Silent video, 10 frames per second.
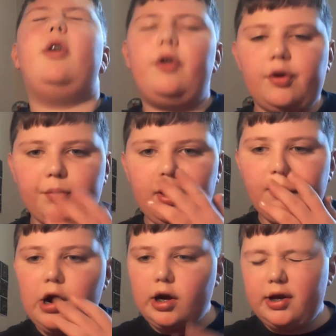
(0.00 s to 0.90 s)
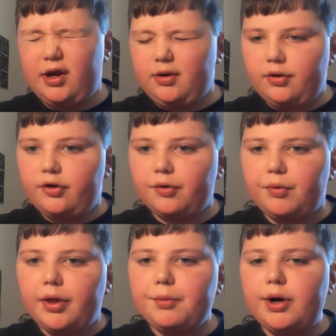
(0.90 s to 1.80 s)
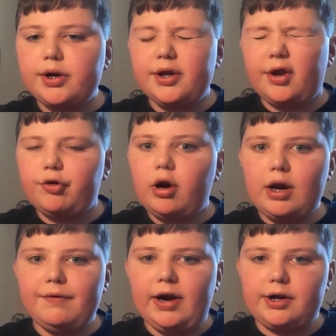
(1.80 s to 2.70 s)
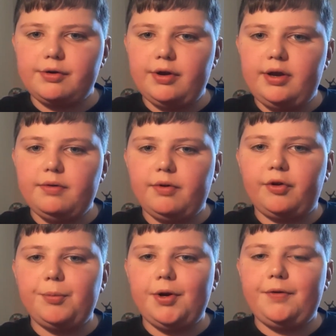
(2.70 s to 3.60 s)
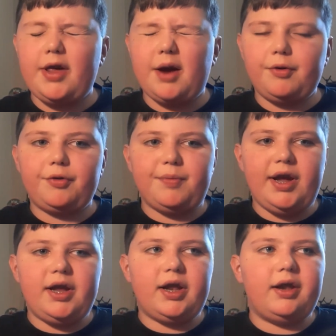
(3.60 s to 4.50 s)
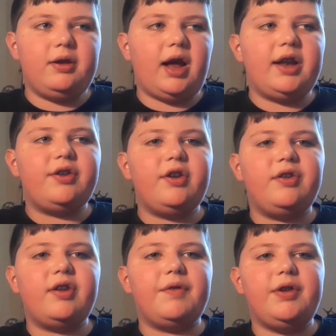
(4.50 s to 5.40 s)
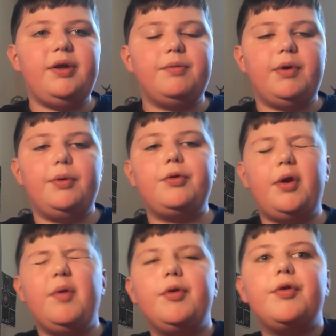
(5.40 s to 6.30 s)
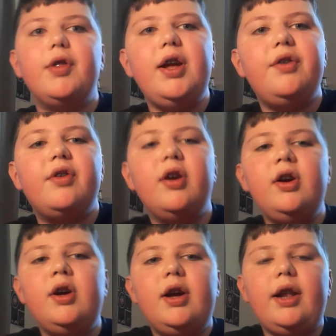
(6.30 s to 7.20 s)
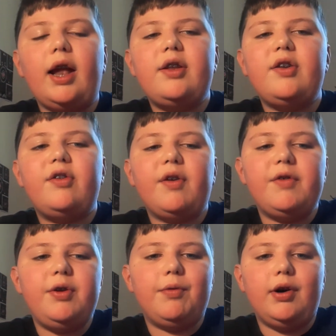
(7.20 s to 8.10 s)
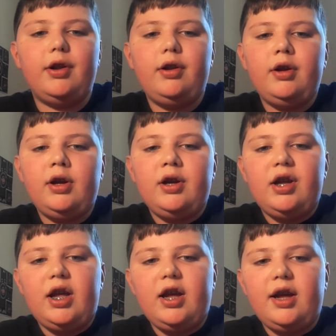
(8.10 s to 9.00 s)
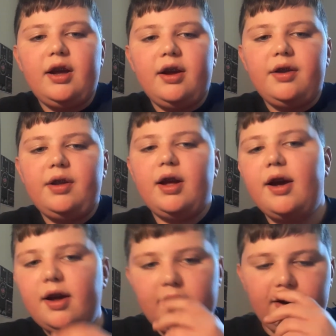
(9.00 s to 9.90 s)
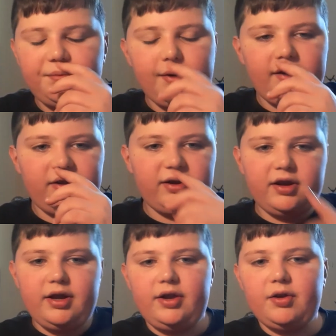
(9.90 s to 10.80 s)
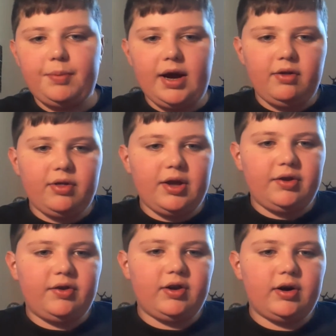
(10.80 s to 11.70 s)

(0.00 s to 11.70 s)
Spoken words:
Willy Wonka and the Chocolate Factory was a movie that was made in 1970. Well, it was released in 1971, and it's about this